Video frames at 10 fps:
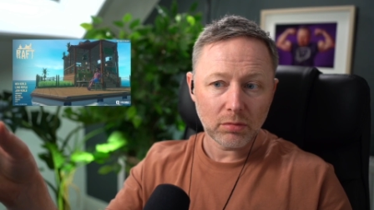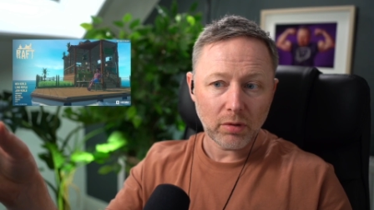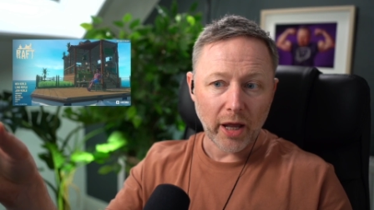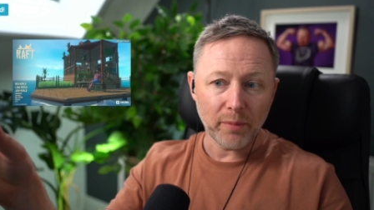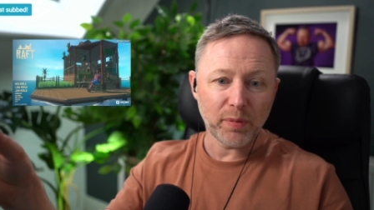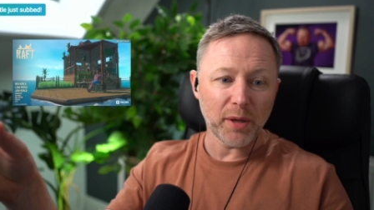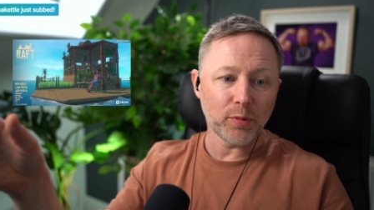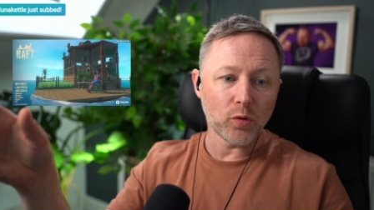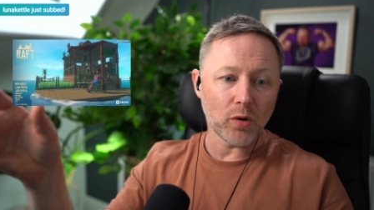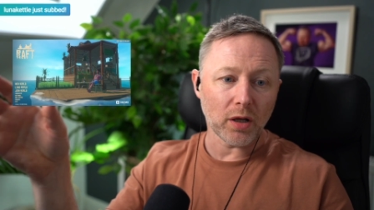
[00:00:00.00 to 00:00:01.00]
and
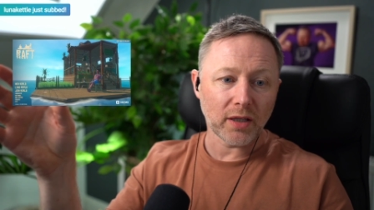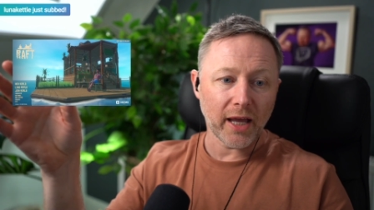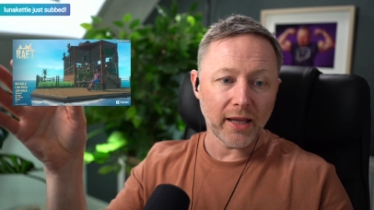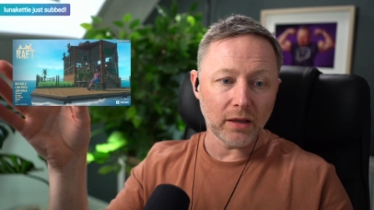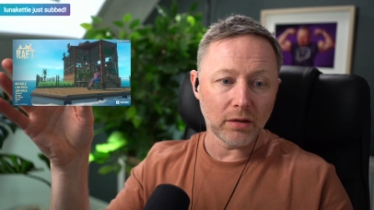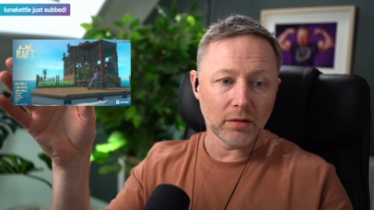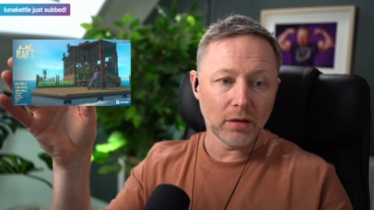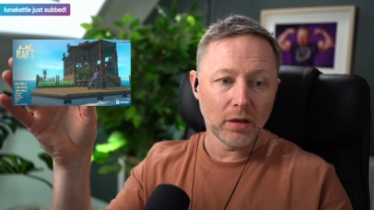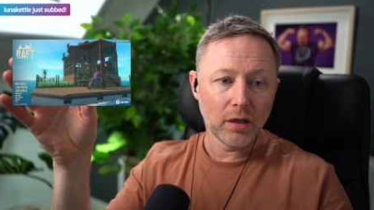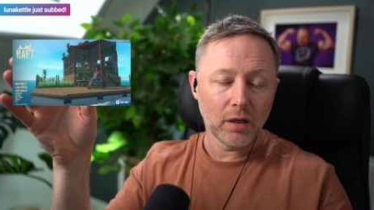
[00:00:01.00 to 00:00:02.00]
people are getting
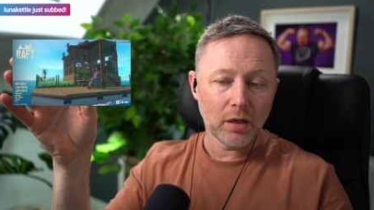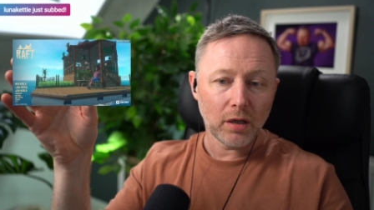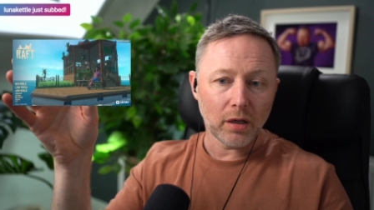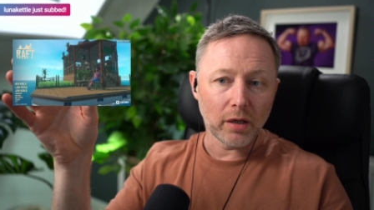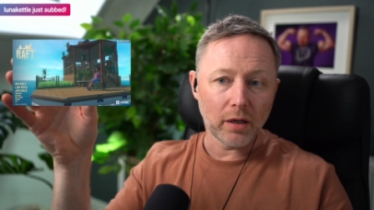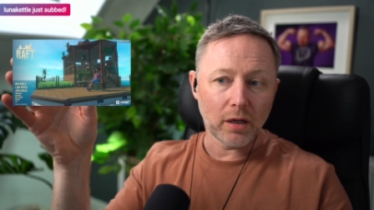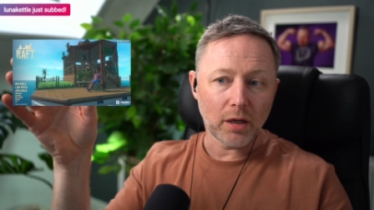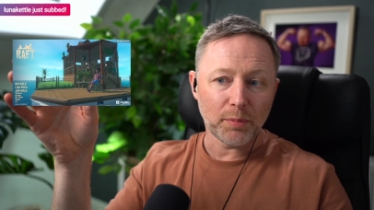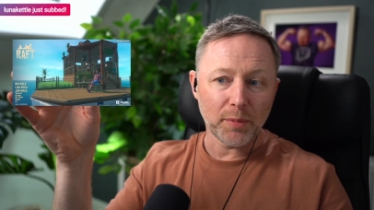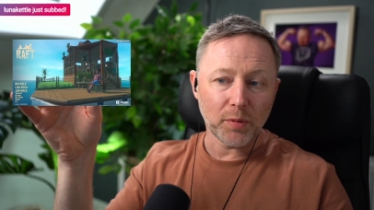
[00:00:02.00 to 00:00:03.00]
uh,
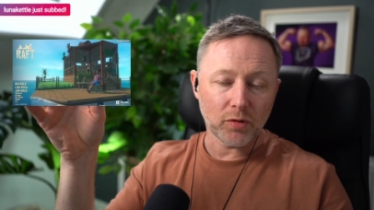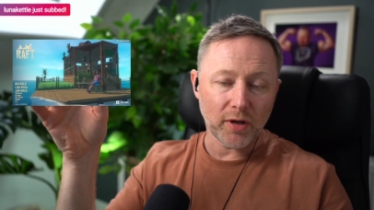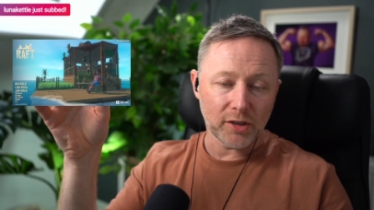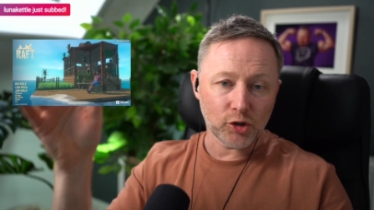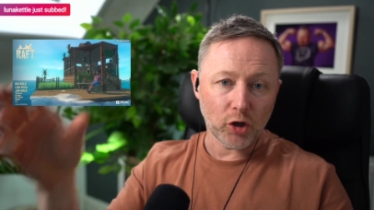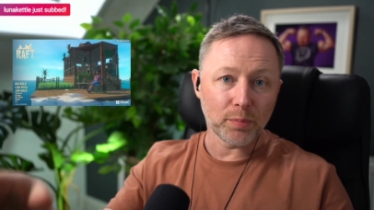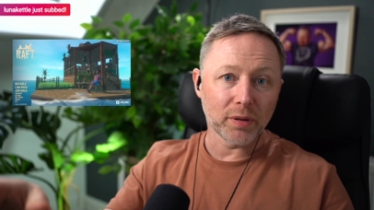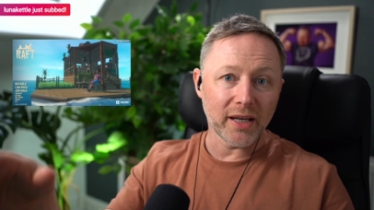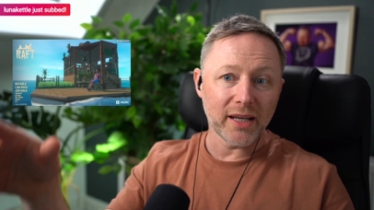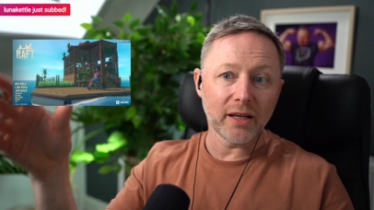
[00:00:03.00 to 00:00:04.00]
people are enjoying
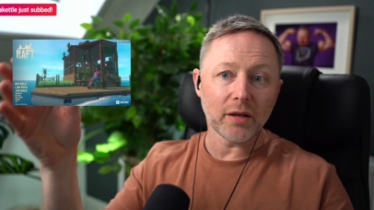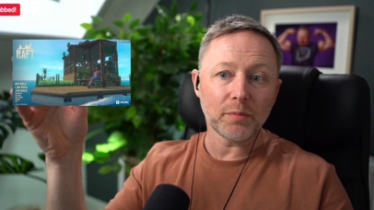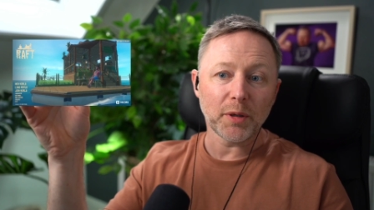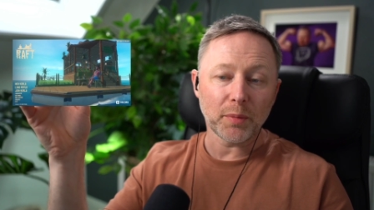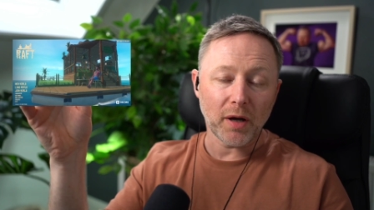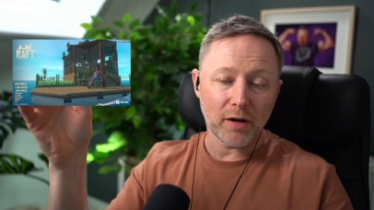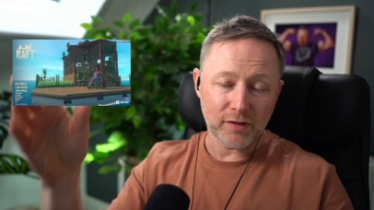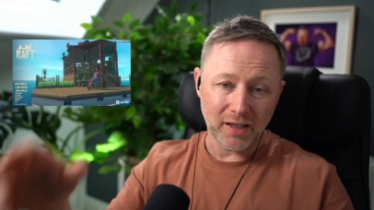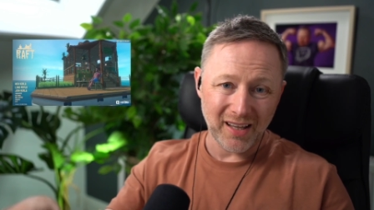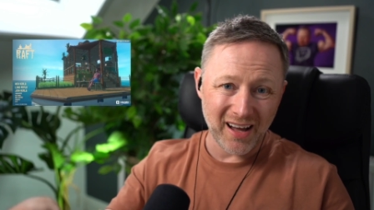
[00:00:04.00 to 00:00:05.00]
playing it people are having
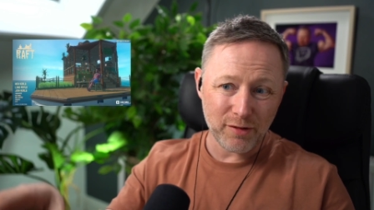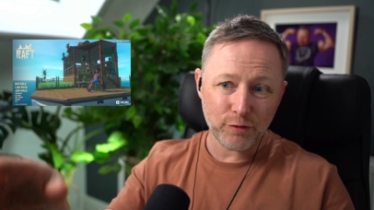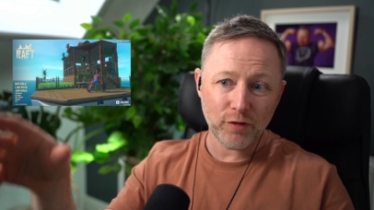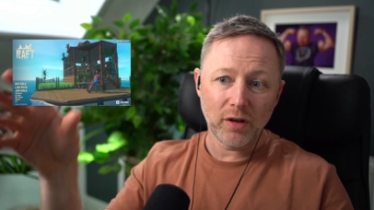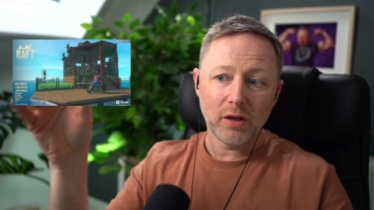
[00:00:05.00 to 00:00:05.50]
a laugh